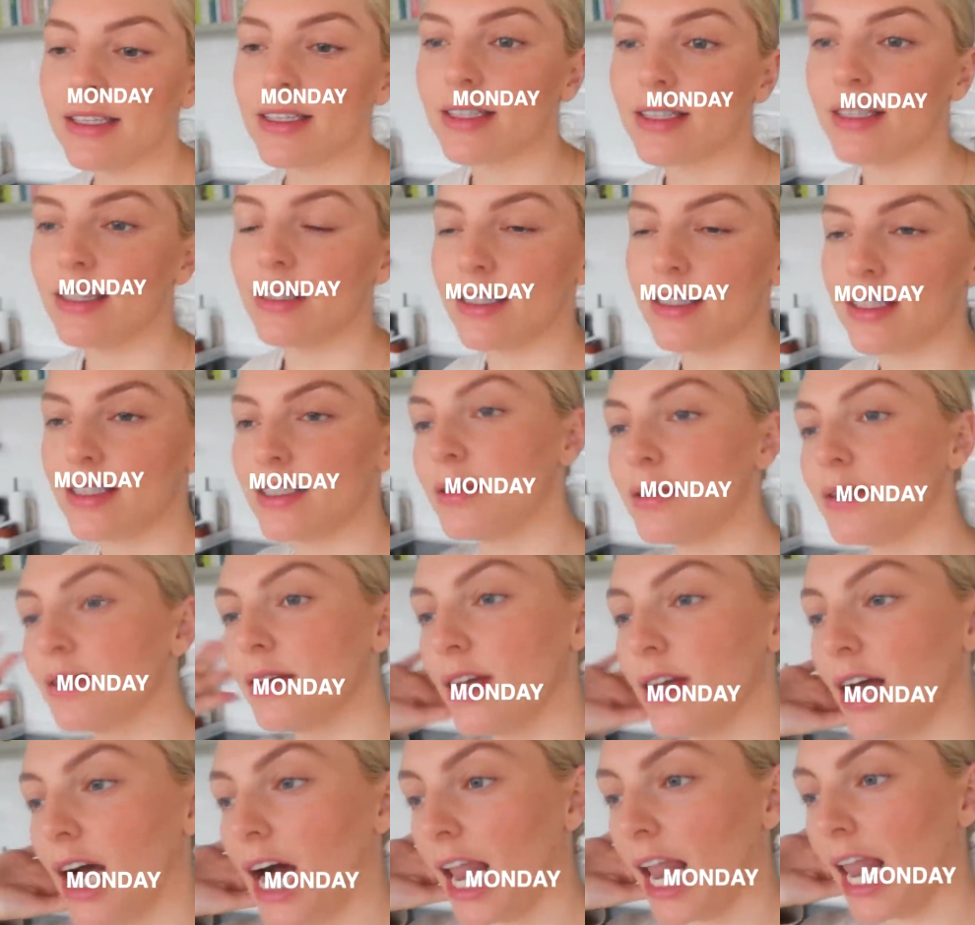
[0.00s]
since
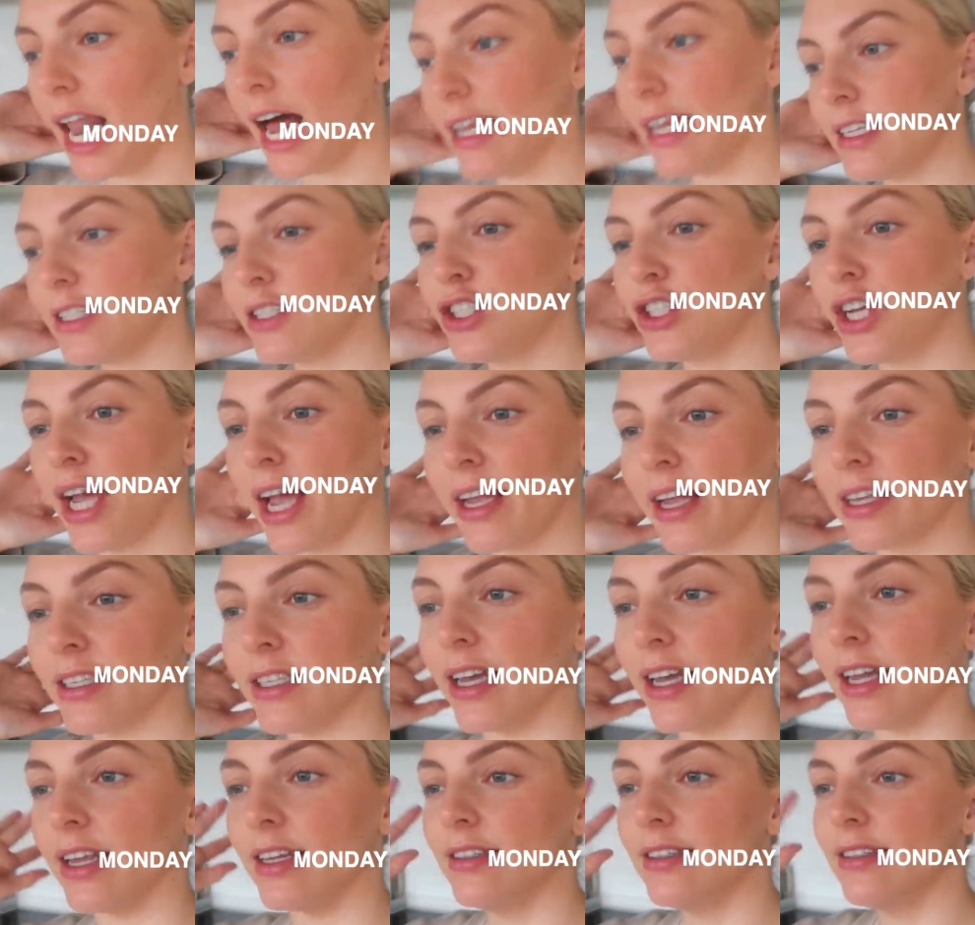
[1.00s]
I last checked
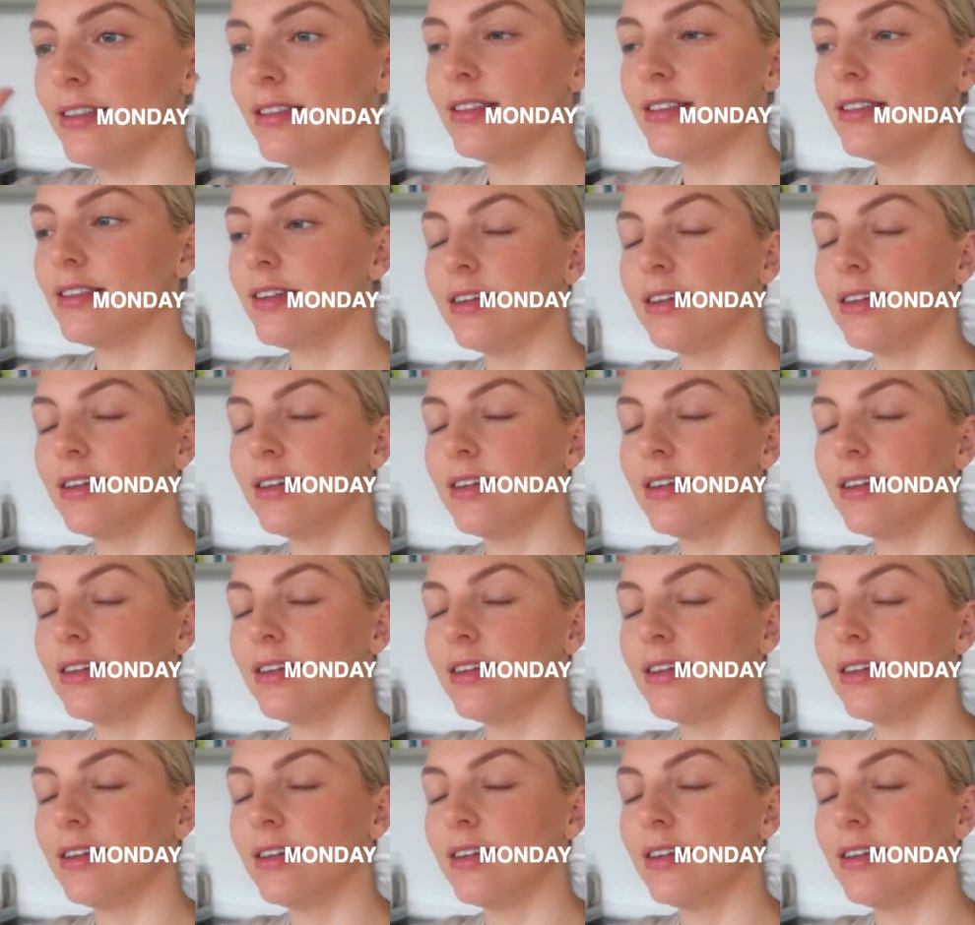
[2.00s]
in.